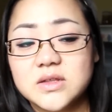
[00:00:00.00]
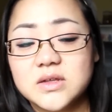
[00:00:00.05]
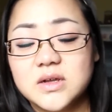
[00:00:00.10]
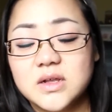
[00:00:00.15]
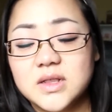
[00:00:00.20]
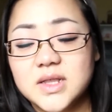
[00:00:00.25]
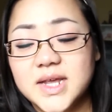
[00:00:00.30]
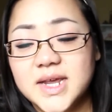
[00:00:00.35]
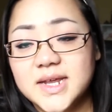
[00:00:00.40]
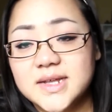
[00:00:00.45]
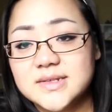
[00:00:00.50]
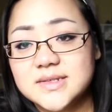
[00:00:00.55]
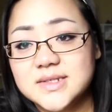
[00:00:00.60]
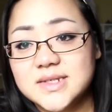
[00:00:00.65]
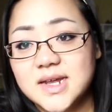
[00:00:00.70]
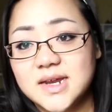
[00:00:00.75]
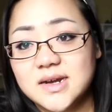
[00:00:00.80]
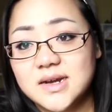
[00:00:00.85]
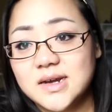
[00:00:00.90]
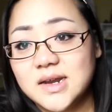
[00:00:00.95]
glanced
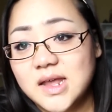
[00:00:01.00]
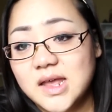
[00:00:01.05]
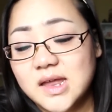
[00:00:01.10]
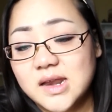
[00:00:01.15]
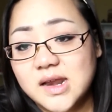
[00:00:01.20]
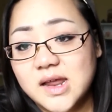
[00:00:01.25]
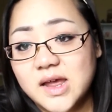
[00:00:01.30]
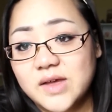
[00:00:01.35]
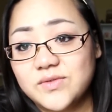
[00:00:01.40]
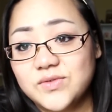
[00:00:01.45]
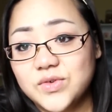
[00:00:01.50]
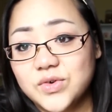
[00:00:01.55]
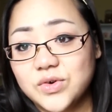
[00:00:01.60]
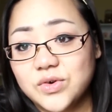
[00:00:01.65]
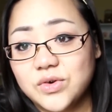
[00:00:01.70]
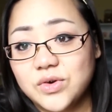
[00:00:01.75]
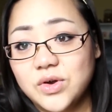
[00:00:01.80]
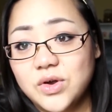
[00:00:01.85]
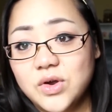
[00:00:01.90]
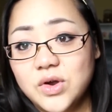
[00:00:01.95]
at it again
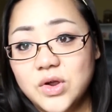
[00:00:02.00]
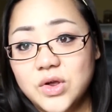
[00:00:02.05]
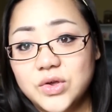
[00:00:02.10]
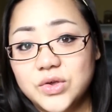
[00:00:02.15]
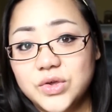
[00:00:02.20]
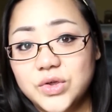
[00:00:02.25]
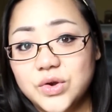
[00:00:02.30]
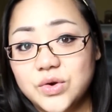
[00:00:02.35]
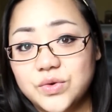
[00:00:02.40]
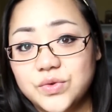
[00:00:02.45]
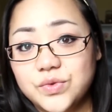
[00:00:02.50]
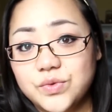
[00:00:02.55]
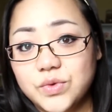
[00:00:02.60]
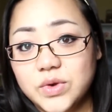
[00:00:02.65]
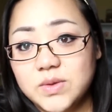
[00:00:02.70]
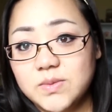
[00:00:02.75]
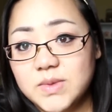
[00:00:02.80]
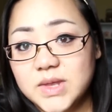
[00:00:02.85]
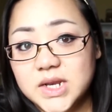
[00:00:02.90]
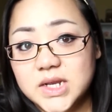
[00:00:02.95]
after,
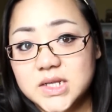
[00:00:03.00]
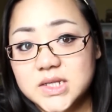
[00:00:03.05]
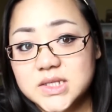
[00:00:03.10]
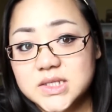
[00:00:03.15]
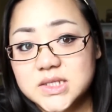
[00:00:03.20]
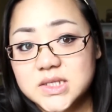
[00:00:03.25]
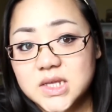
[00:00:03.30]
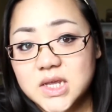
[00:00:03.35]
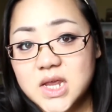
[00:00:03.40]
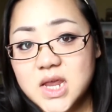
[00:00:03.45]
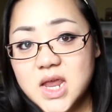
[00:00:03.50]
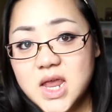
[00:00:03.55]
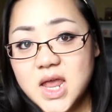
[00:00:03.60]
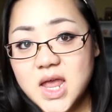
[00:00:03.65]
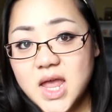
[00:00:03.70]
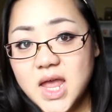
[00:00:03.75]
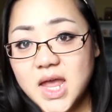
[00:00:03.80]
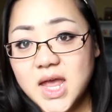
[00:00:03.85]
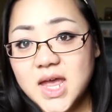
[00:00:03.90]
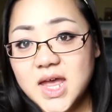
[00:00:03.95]
3 minutes,
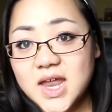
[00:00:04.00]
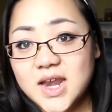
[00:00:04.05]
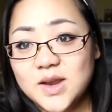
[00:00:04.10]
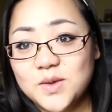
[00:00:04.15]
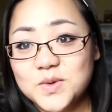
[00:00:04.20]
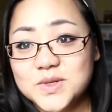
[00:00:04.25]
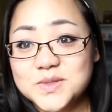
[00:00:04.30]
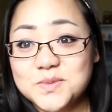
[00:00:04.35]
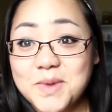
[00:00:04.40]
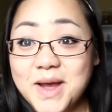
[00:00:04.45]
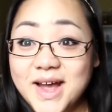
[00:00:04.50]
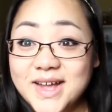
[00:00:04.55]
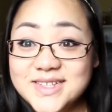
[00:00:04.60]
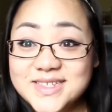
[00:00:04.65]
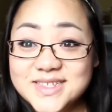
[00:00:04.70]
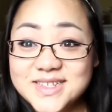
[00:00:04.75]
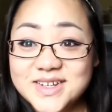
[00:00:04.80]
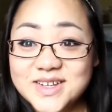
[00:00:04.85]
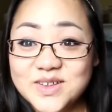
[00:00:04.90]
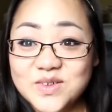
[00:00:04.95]
and it was
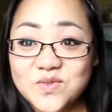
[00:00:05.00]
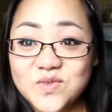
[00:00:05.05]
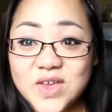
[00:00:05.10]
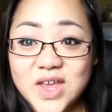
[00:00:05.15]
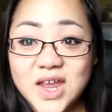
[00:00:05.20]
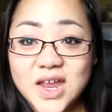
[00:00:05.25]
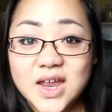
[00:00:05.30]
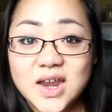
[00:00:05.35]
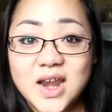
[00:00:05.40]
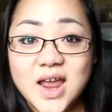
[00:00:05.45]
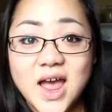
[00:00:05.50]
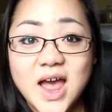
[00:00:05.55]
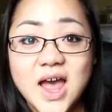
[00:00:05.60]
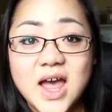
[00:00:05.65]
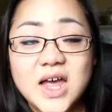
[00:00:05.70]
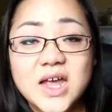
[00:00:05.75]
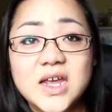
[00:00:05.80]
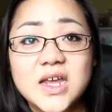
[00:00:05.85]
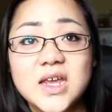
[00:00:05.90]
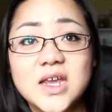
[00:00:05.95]
positive. And
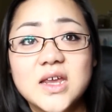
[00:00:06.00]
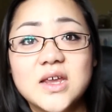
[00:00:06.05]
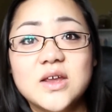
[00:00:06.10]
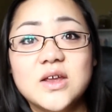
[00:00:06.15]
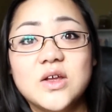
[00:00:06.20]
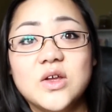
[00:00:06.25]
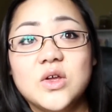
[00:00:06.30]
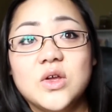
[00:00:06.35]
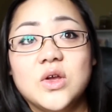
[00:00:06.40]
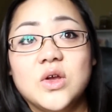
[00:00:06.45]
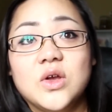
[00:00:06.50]
I